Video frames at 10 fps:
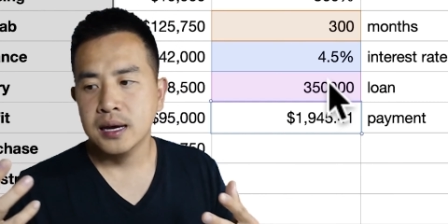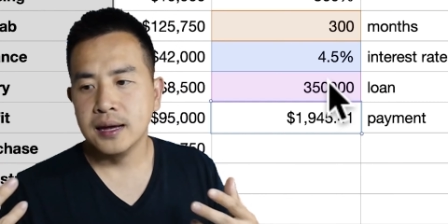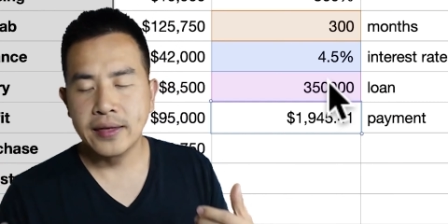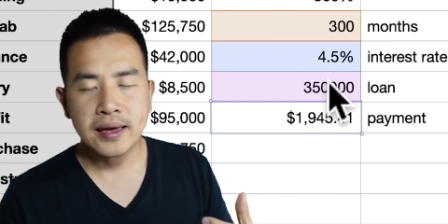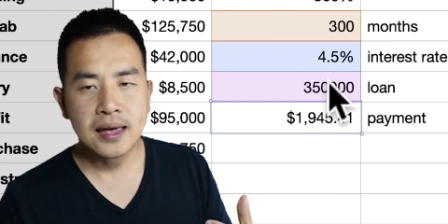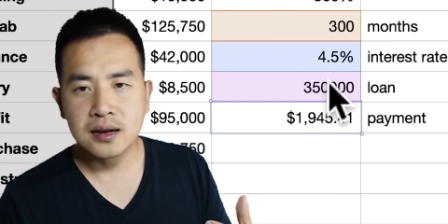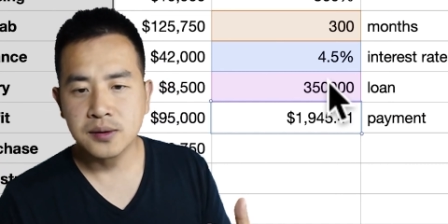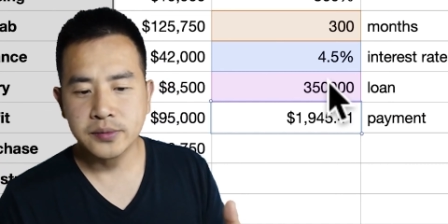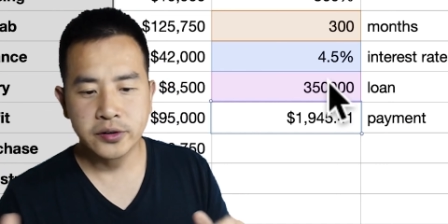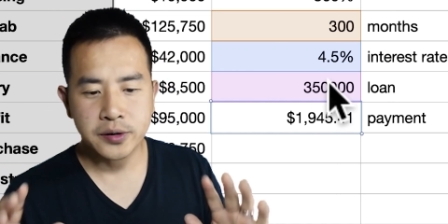If they can't
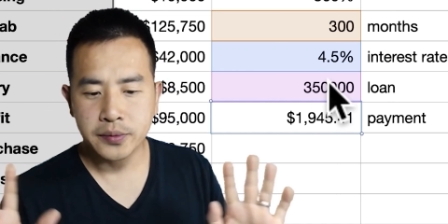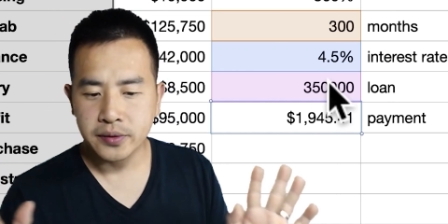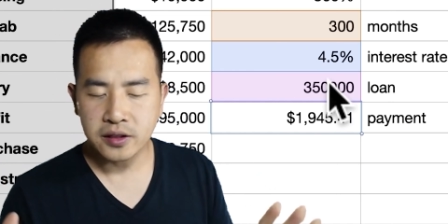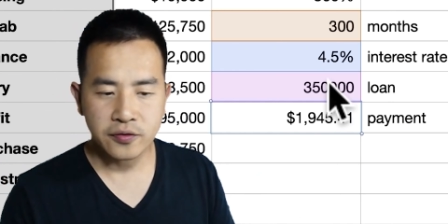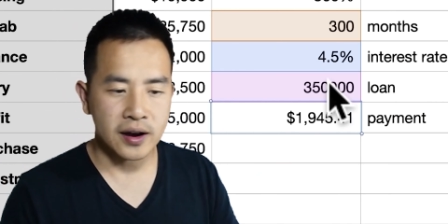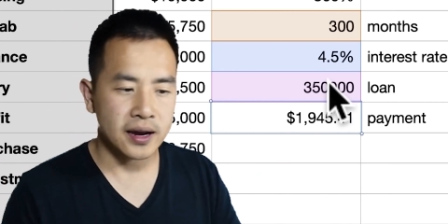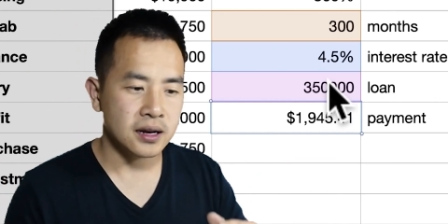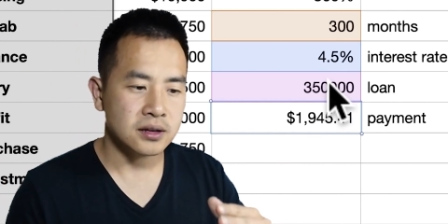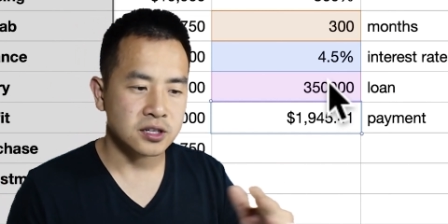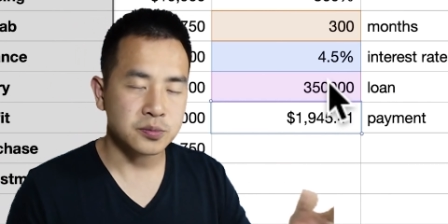come to your number, that's
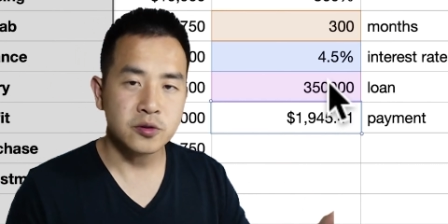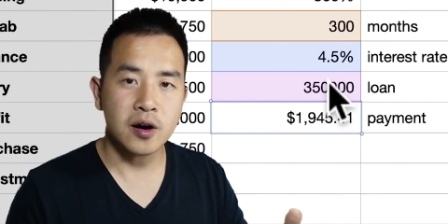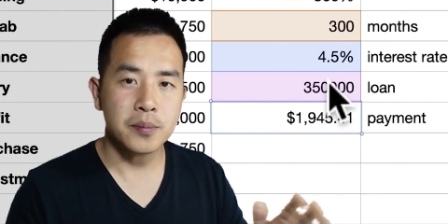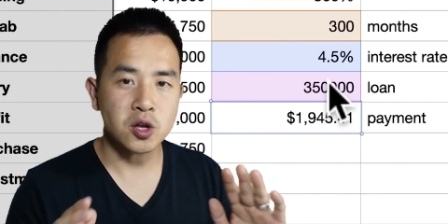fine. Just move on.